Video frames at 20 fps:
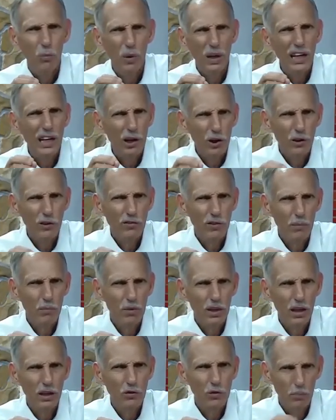we can learn
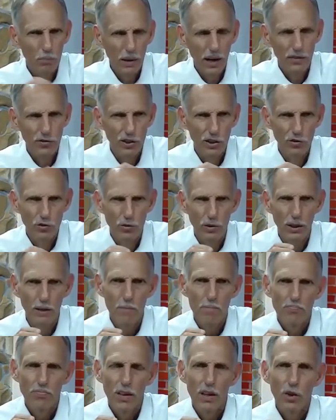some things from past history.
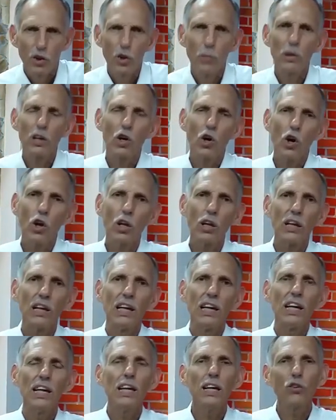You recall
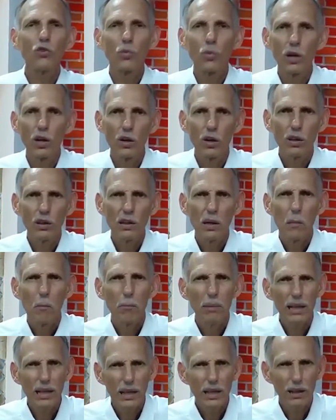Israel
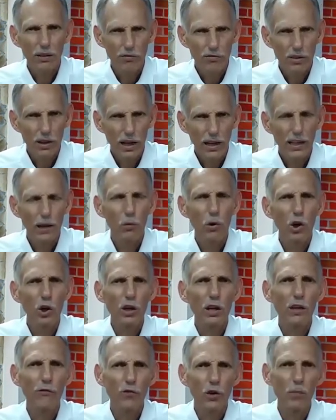believed, and they were
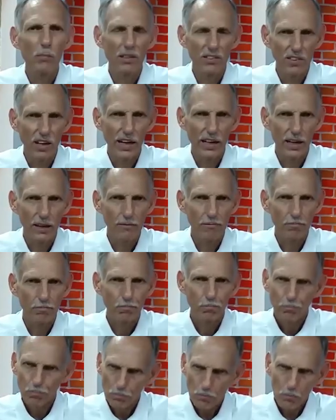looking for a Messiah.
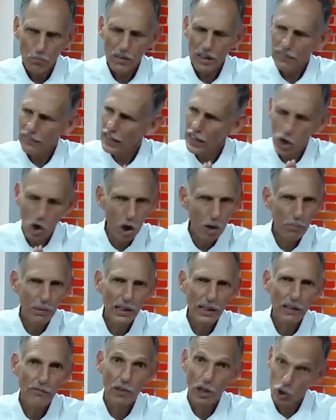They all
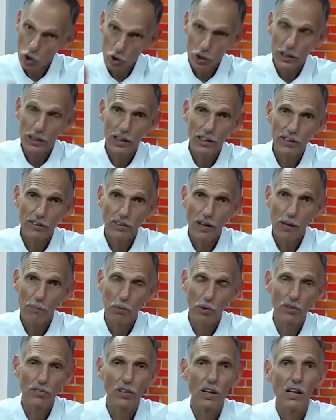believed, including the
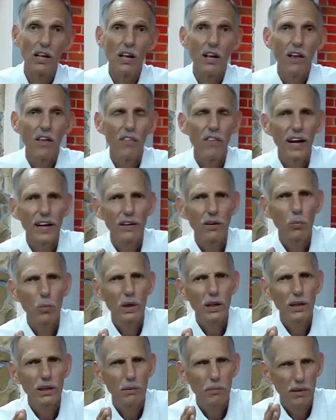disciples, that
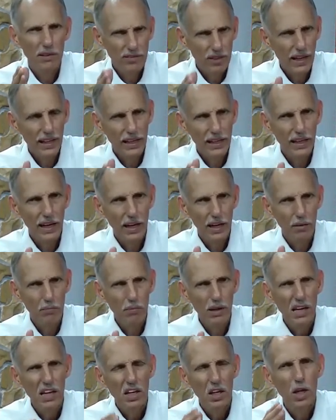when the Messiah
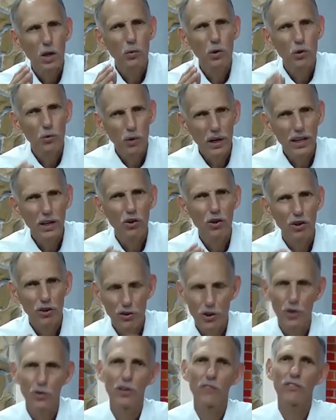came, he would reign on
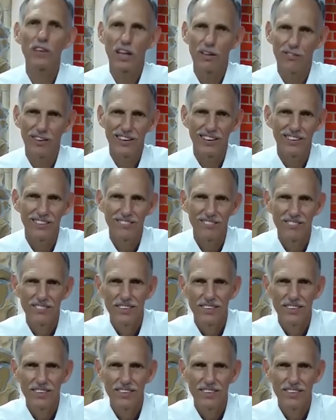the throne of David.